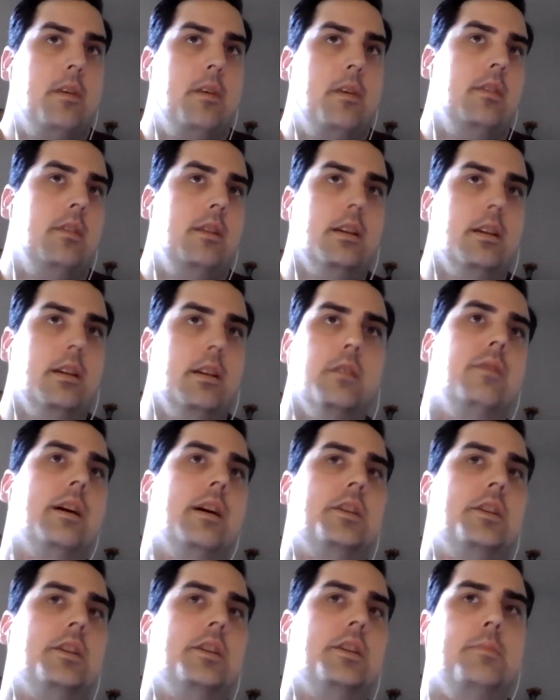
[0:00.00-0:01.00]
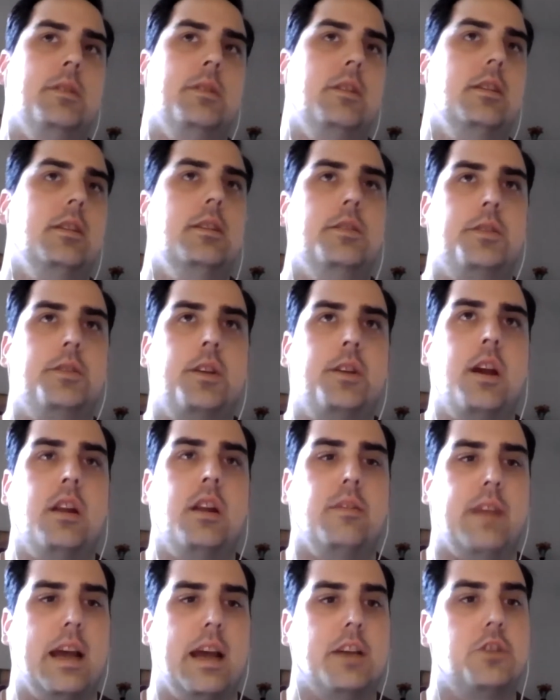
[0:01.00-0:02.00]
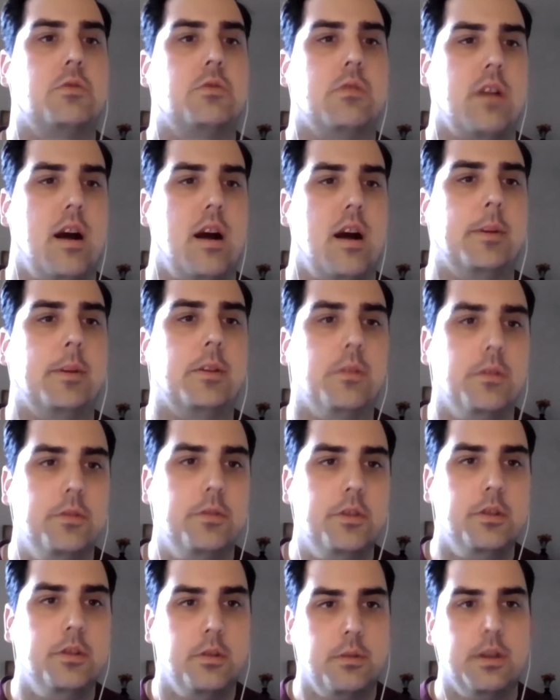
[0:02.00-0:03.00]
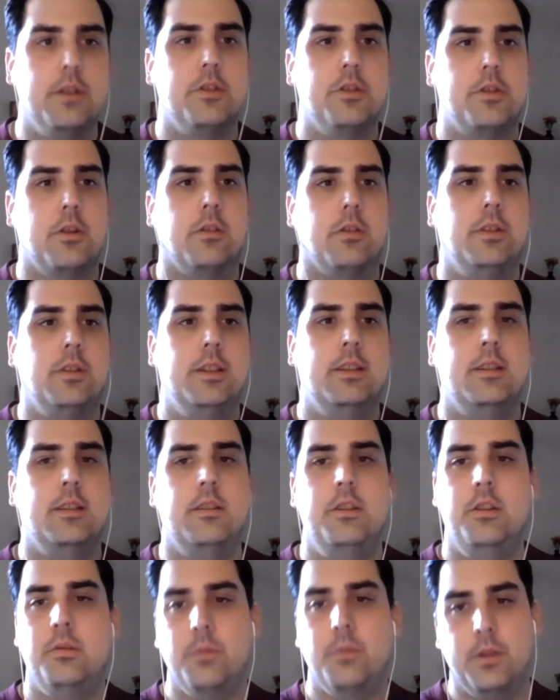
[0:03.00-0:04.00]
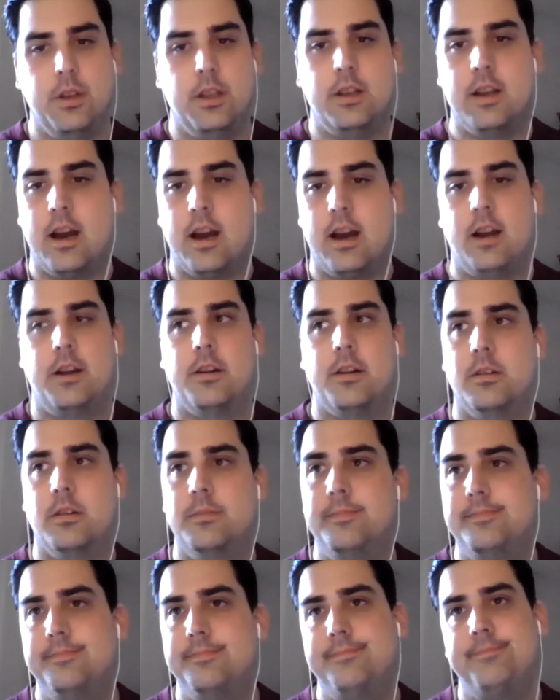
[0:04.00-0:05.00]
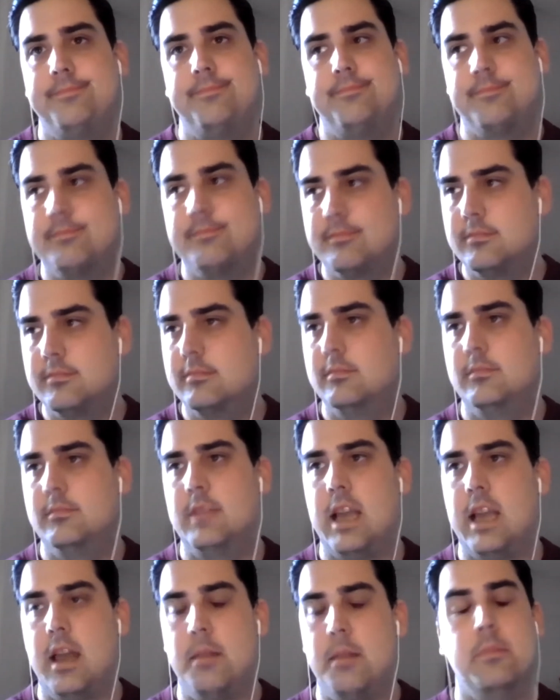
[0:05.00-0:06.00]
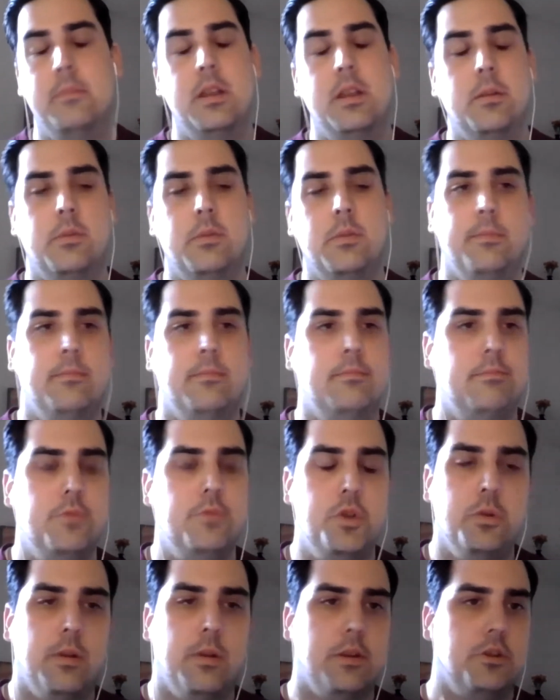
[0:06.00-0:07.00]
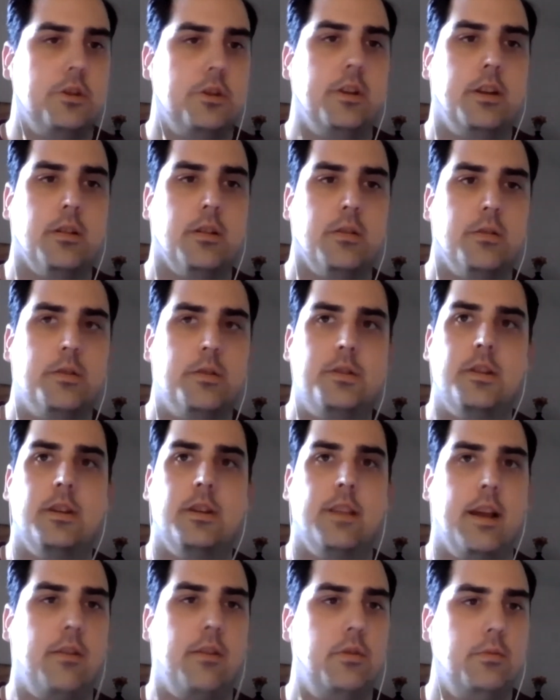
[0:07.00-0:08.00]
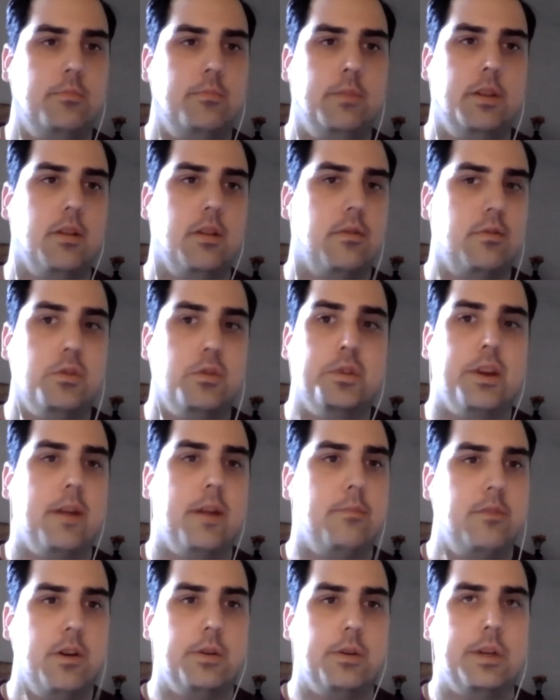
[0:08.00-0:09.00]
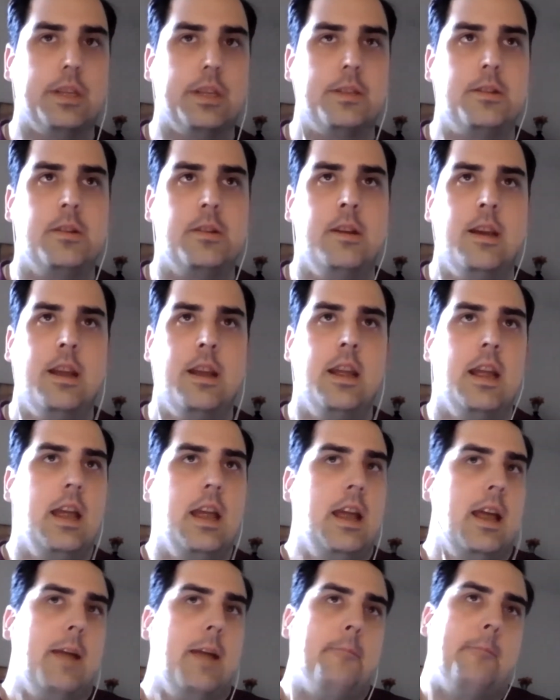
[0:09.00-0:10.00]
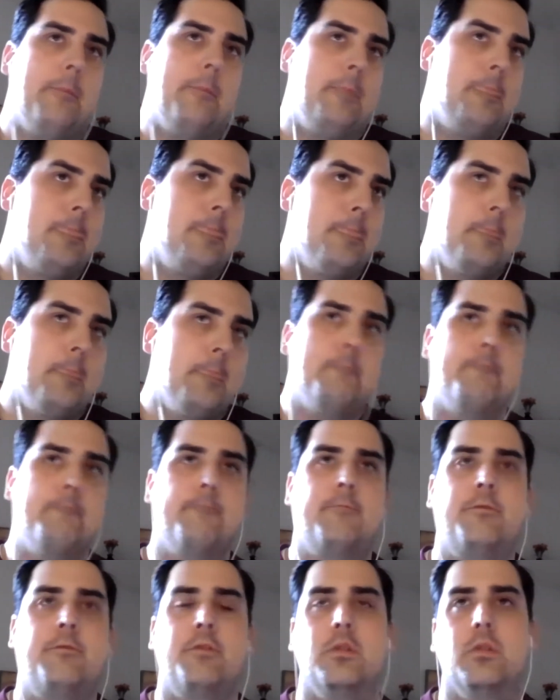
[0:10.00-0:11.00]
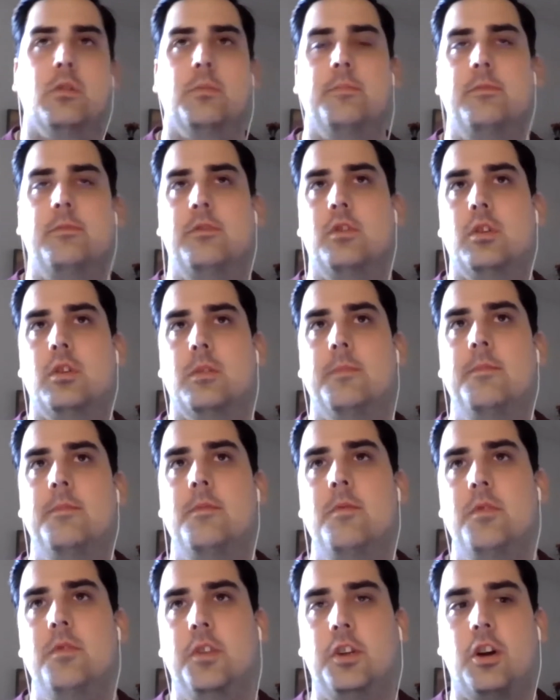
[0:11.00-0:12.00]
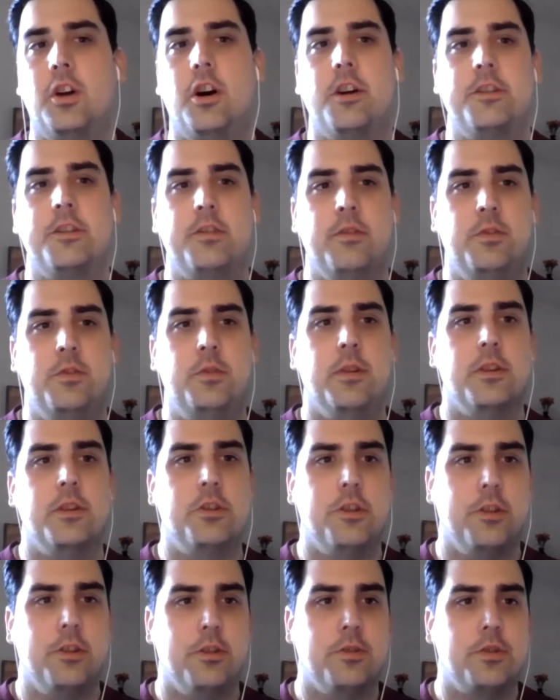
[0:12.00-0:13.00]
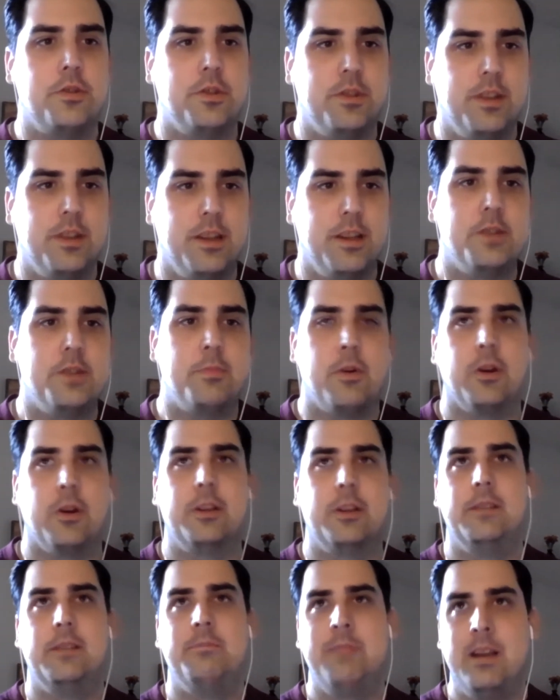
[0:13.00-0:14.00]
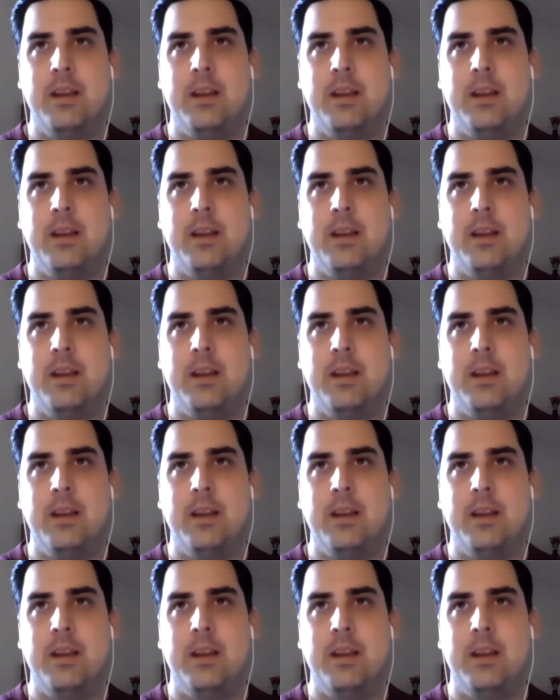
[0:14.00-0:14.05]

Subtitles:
The investment is kind of astronomical to do it internally. You would need to hire at minimum 2 engineers, and that would be their full-time focus. For the cost of 2 engineers in today's market,